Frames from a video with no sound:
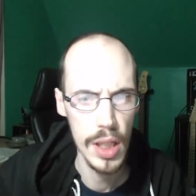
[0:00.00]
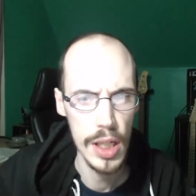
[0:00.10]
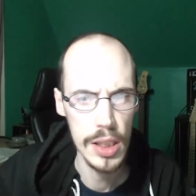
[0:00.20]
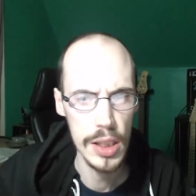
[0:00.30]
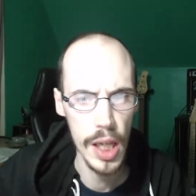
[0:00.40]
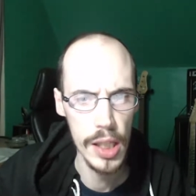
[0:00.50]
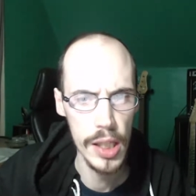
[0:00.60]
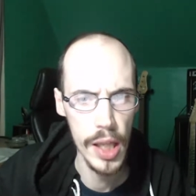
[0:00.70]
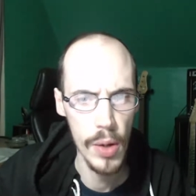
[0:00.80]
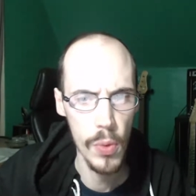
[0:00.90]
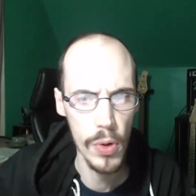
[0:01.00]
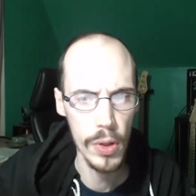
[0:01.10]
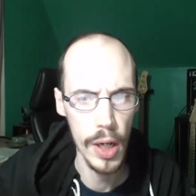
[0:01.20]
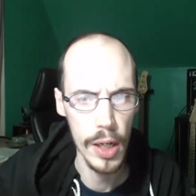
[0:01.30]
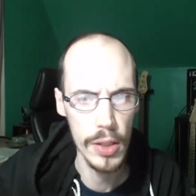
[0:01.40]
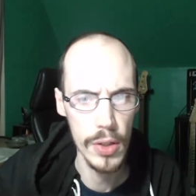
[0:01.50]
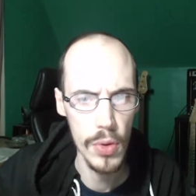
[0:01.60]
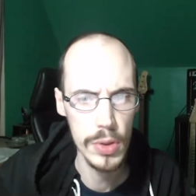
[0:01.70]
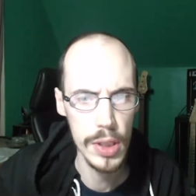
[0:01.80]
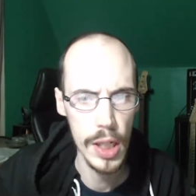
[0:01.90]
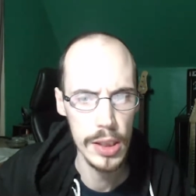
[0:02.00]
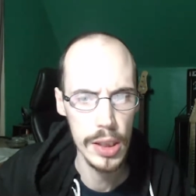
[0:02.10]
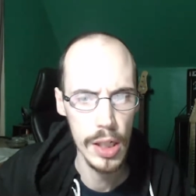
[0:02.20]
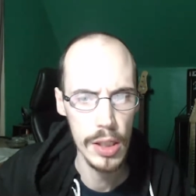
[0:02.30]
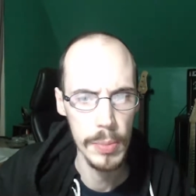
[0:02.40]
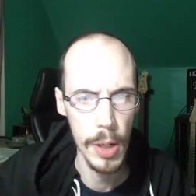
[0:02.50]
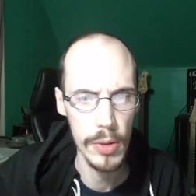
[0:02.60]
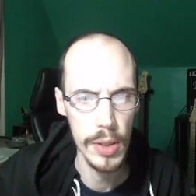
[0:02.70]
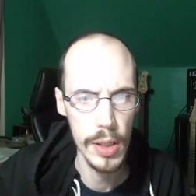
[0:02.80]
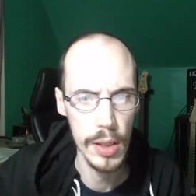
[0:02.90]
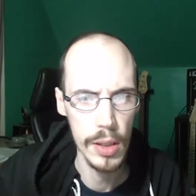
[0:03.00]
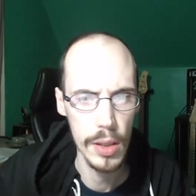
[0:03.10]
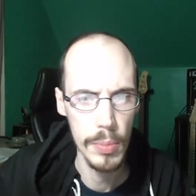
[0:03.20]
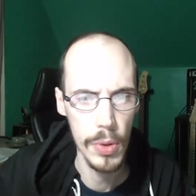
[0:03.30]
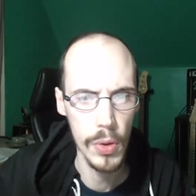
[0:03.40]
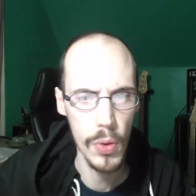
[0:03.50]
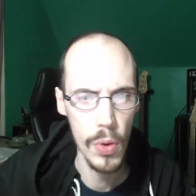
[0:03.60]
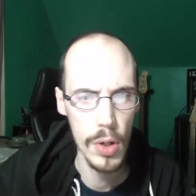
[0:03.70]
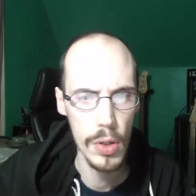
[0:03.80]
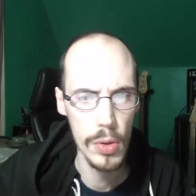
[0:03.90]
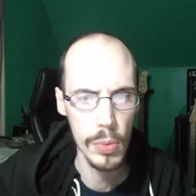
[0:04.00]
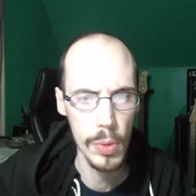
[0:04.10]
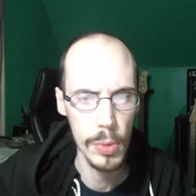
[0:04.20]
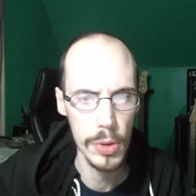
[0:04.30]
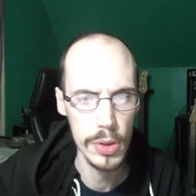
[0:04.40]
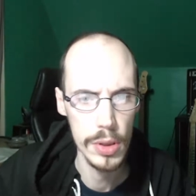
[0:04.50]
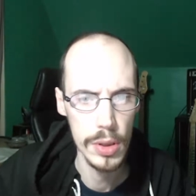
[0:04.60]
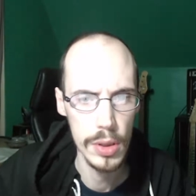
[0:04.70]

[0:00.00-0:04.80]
It's likely that war guy knows next to nothing about Nen, but according to rumors,